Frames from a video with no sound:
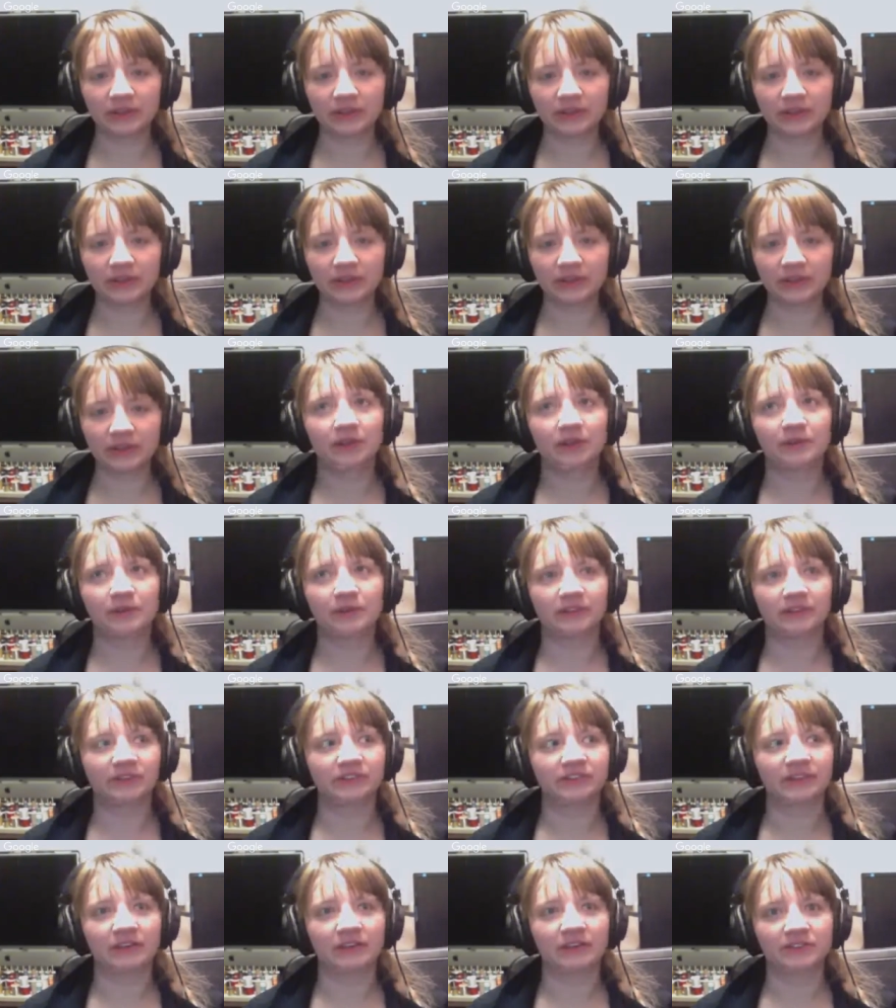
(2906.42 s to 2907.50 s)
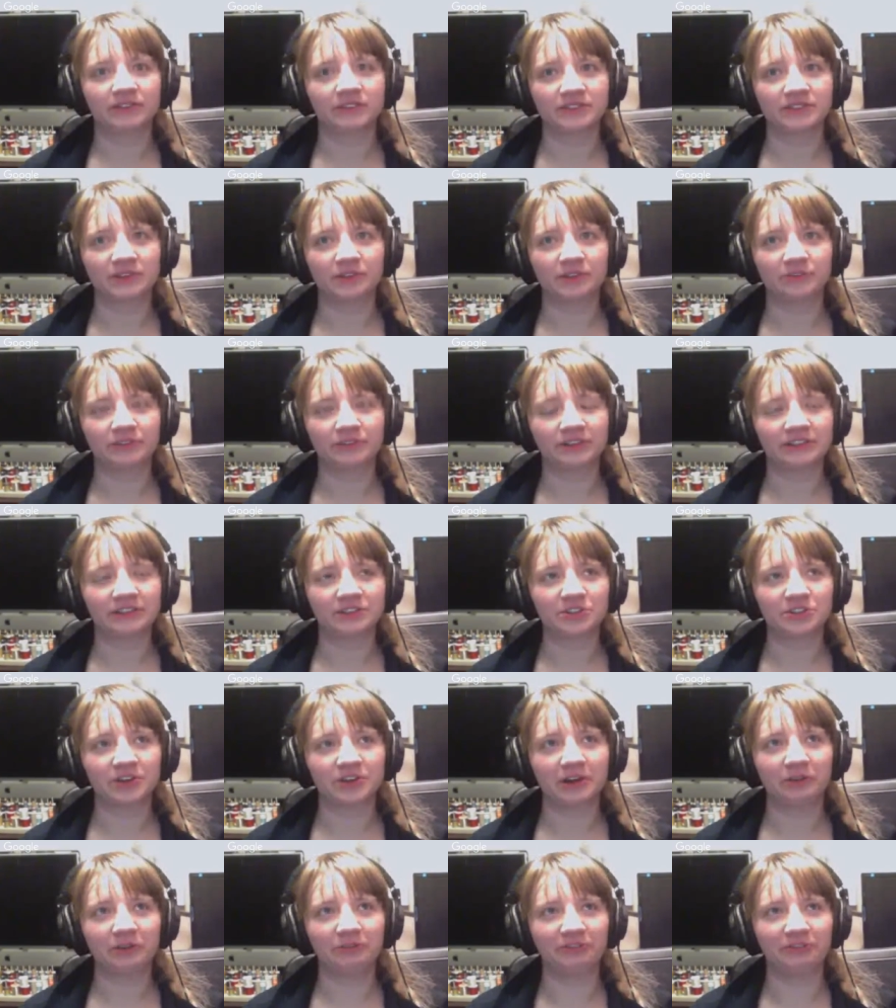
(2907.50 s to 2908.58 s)
we got to pare this down. It doesn't all fit in the
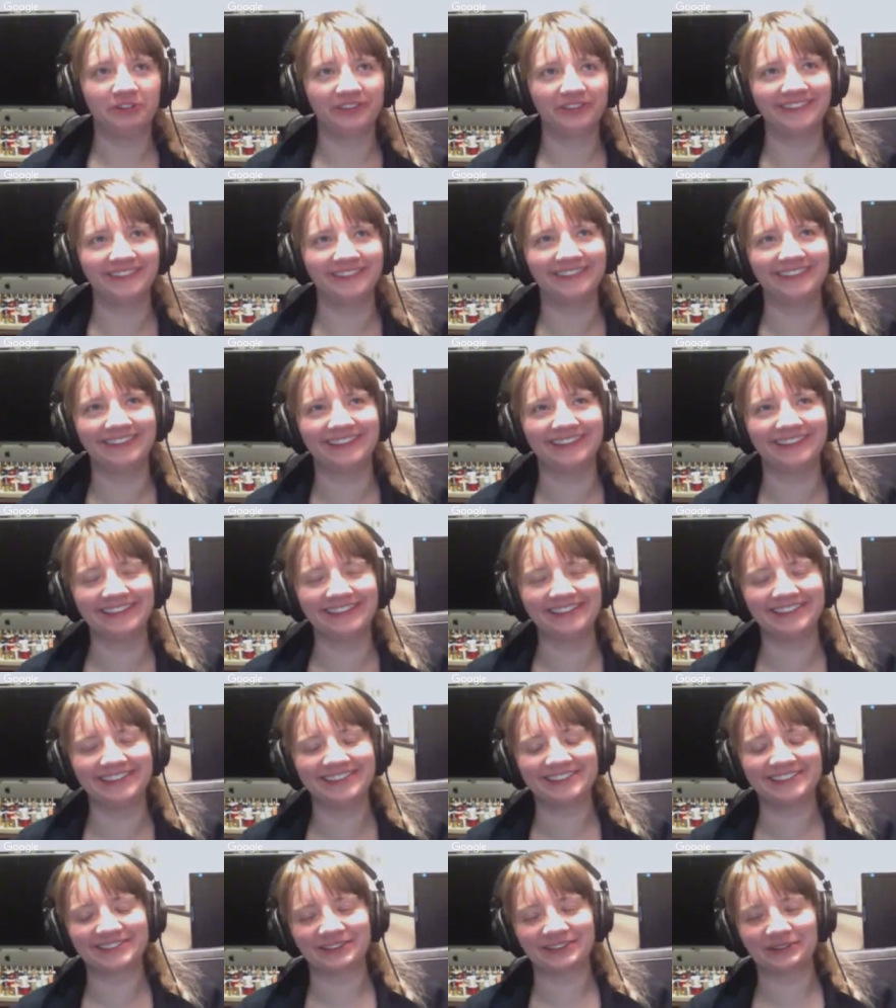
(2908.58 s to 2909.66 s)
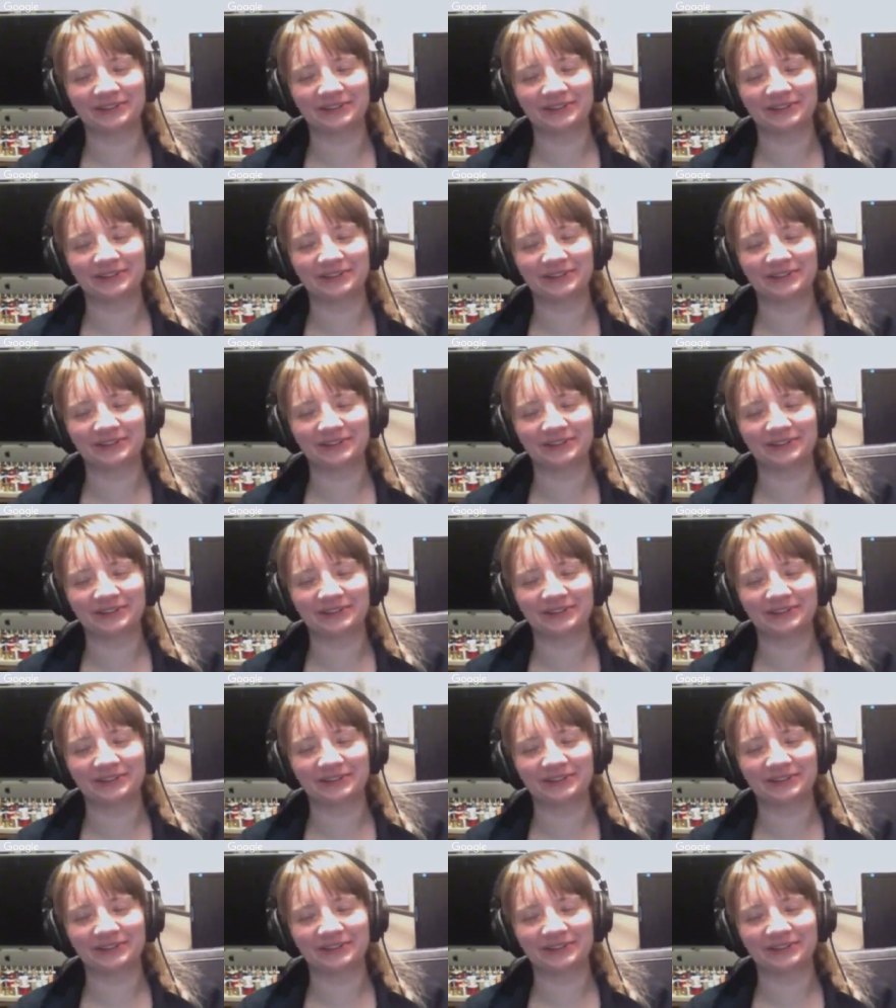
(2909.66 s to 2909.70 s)
shelf. So